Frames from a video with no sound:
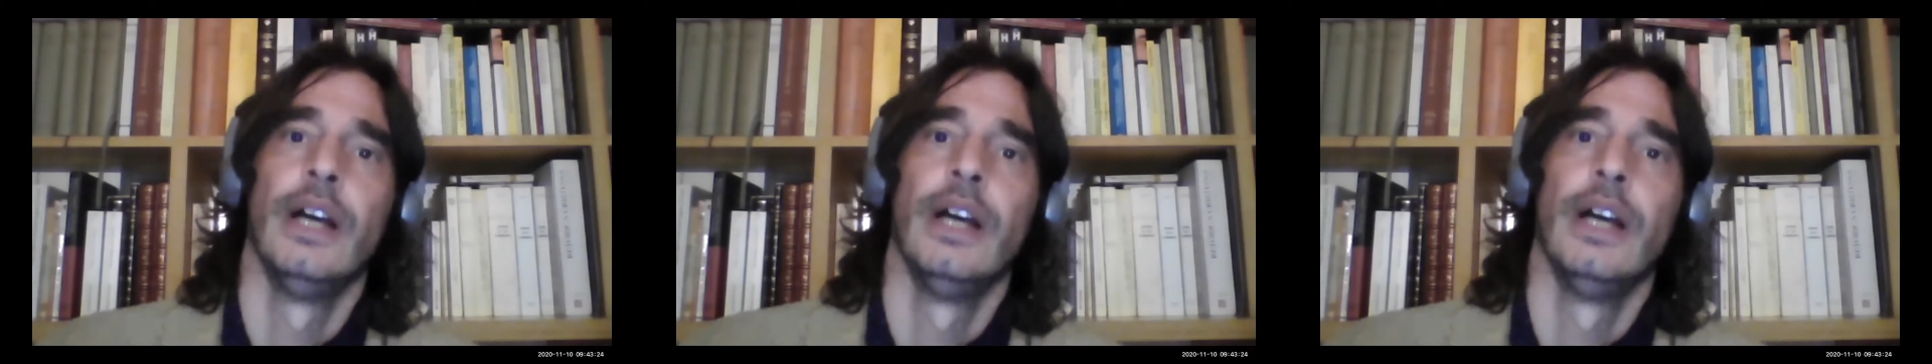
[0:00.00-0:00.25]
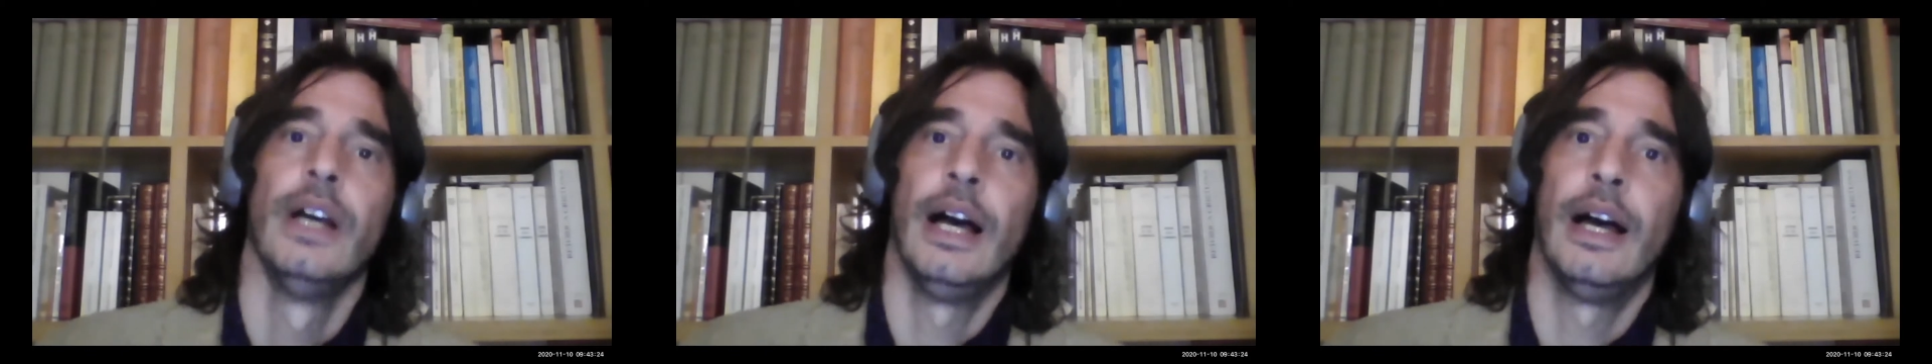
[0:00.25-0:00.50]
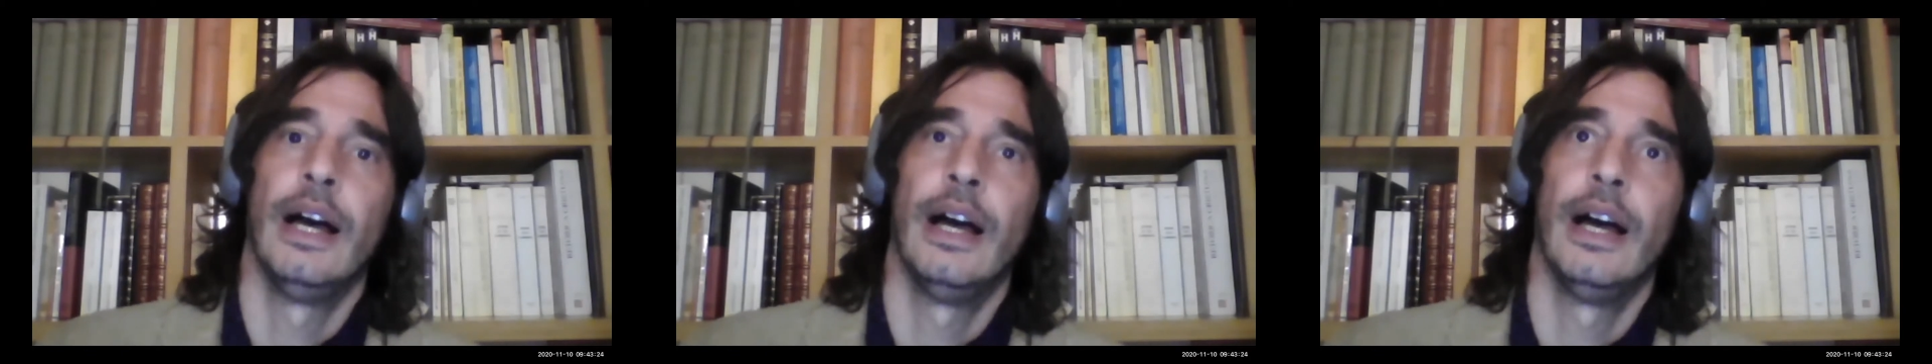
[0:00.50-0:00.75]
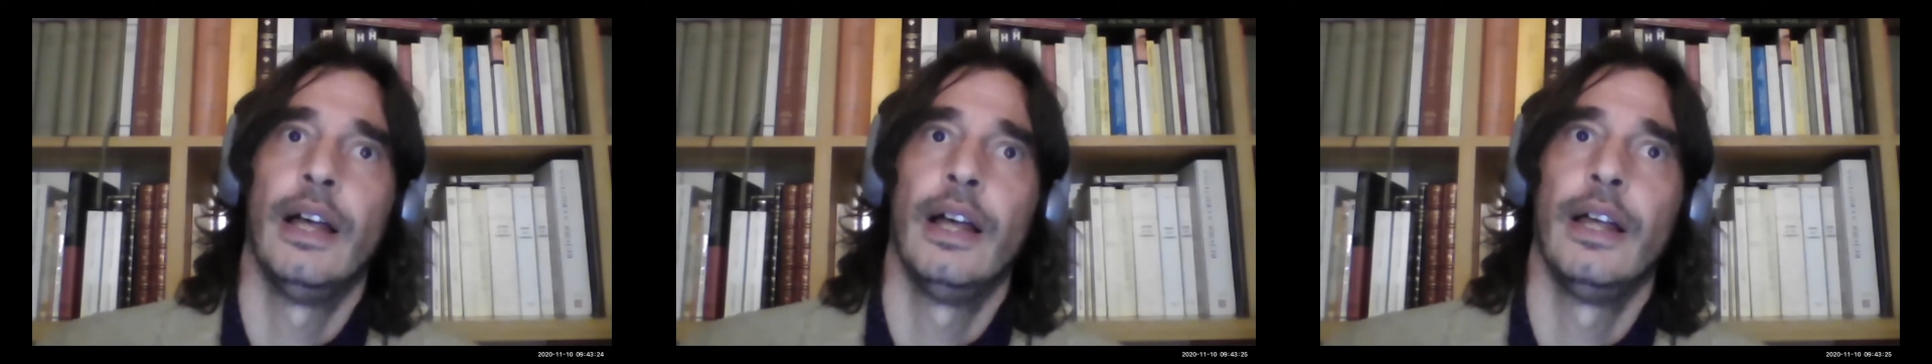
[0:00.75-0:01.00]

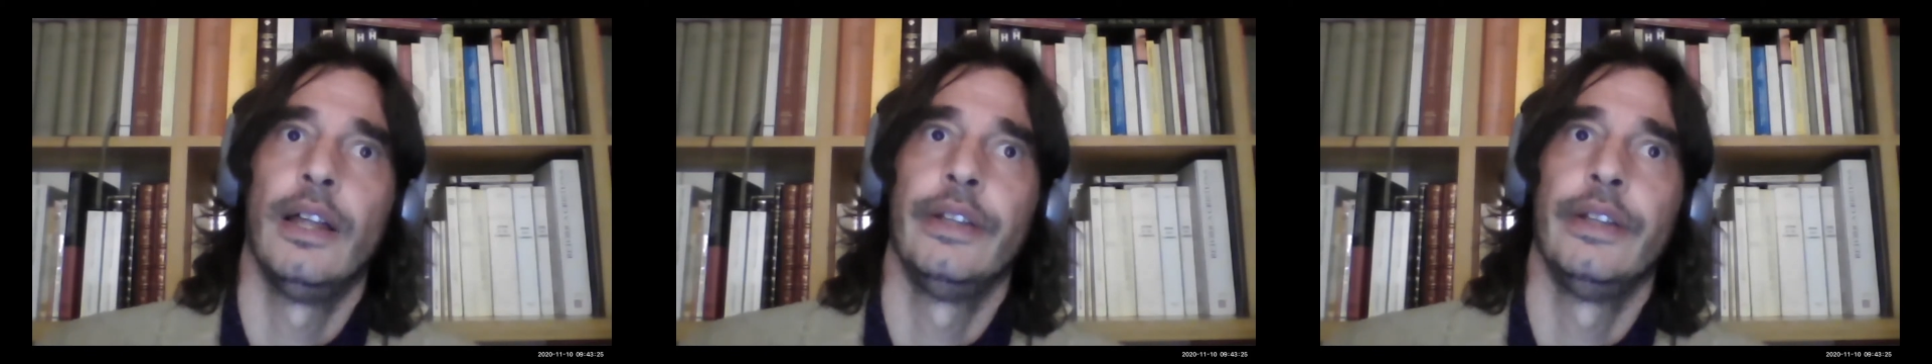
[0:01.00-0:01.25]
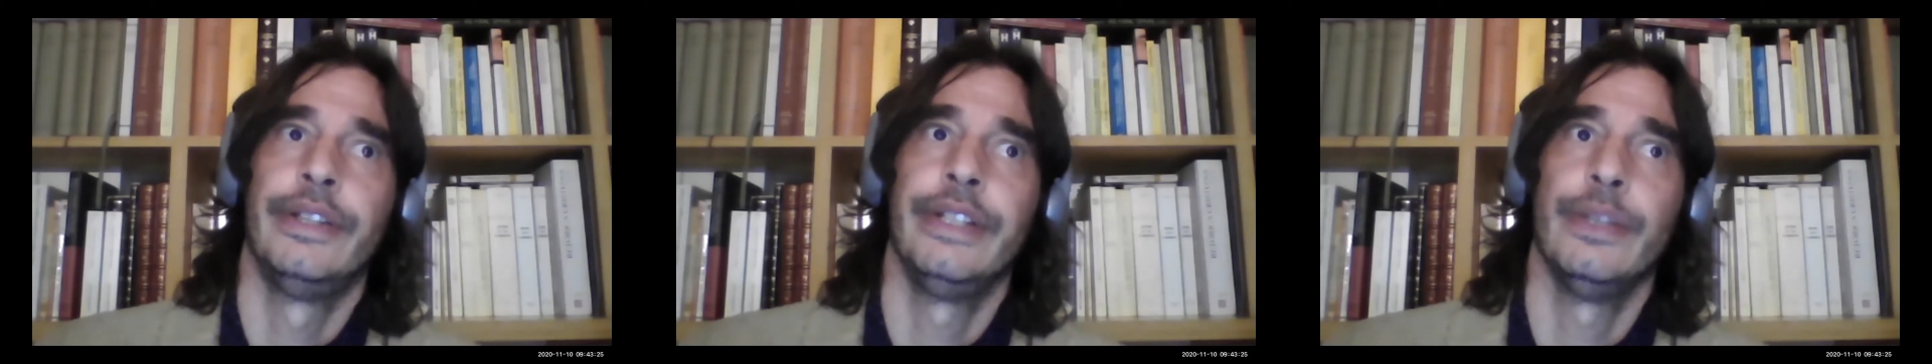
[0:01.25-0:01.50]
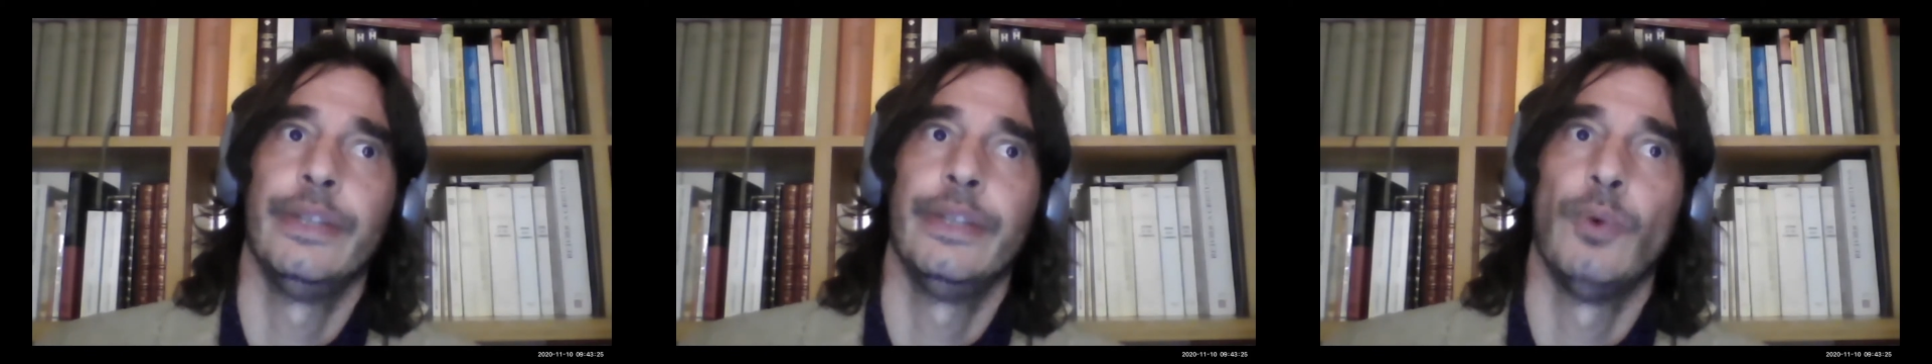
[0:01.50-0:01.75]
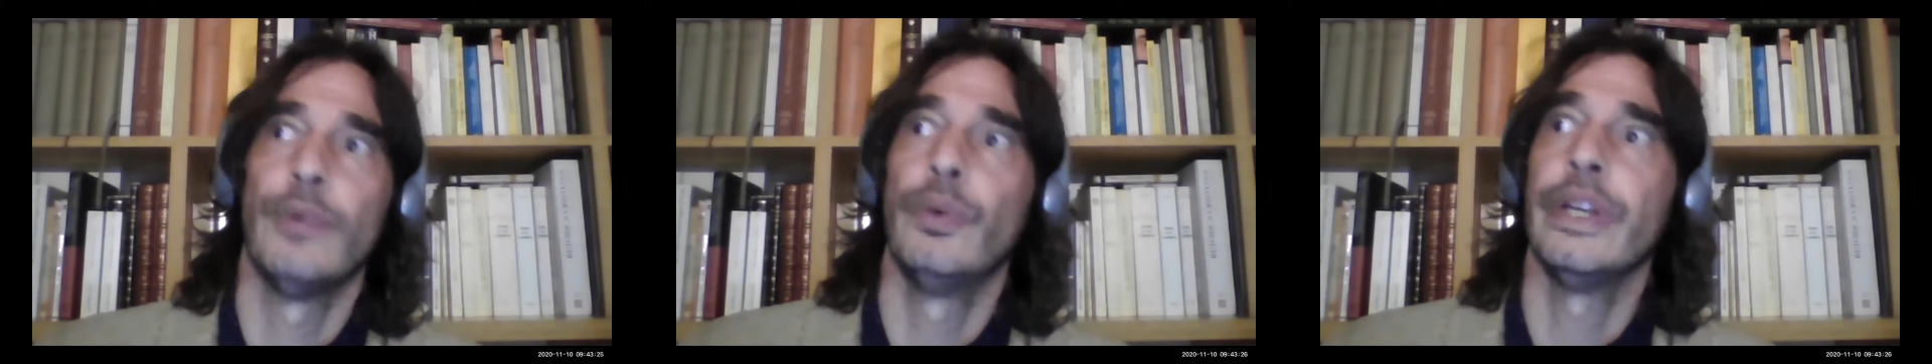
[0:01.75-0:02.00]
the
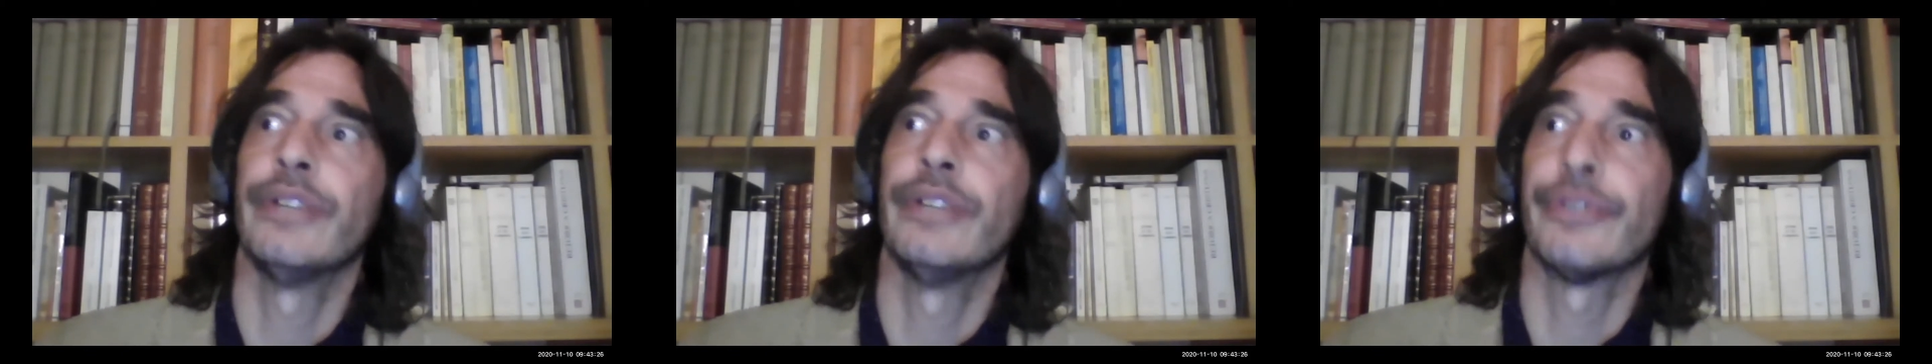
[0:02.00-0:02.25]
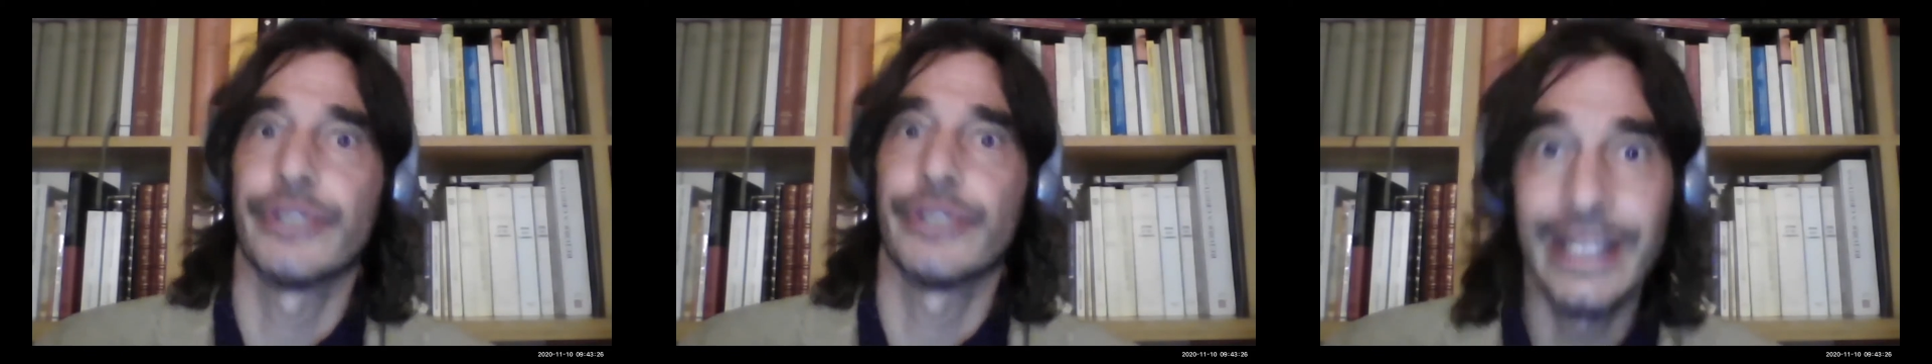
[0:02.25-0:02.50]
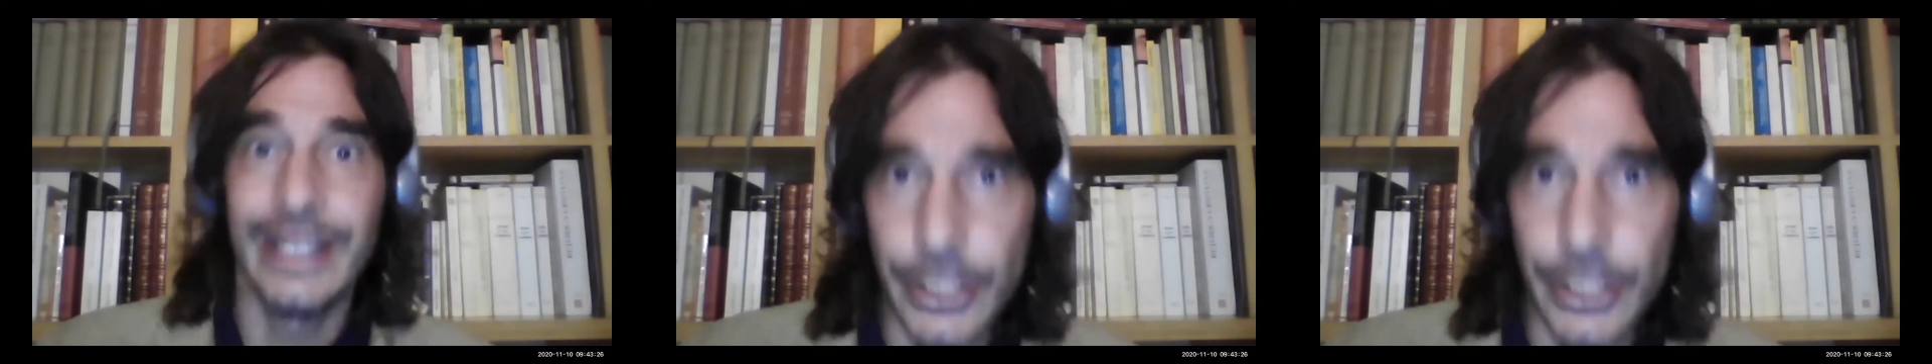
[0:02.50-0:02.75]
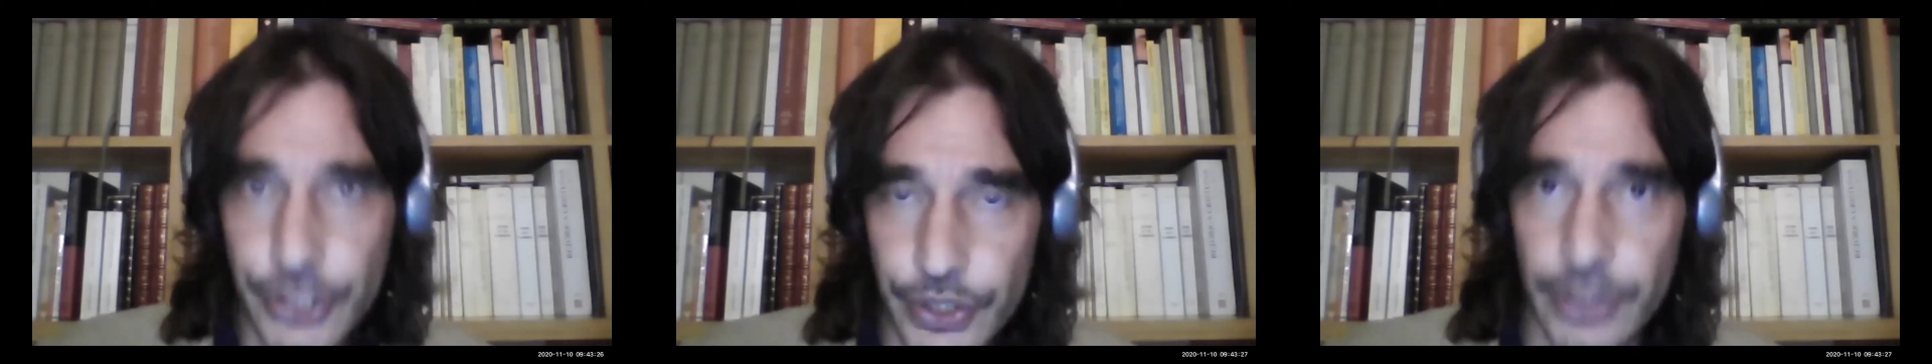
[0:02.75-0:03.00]
way we understand
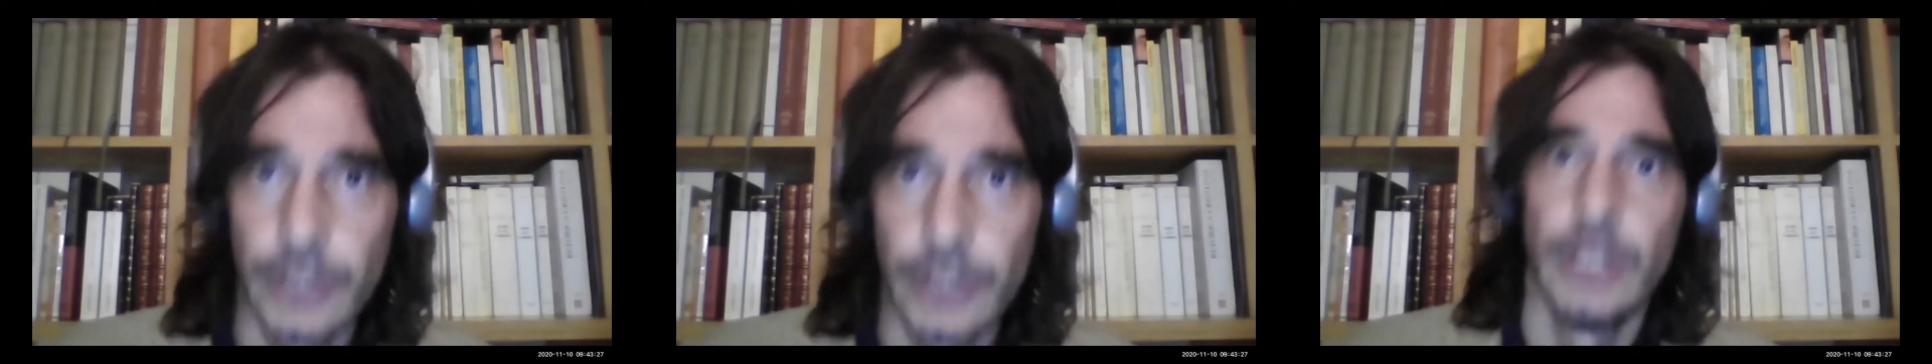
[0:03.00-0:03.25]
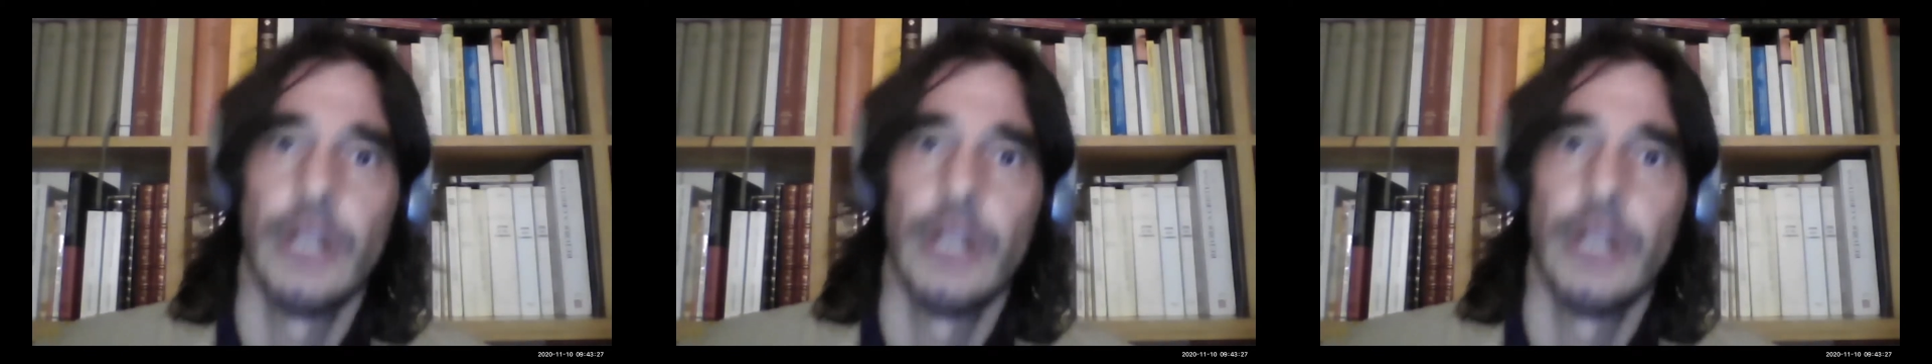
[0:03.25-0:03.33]
nature,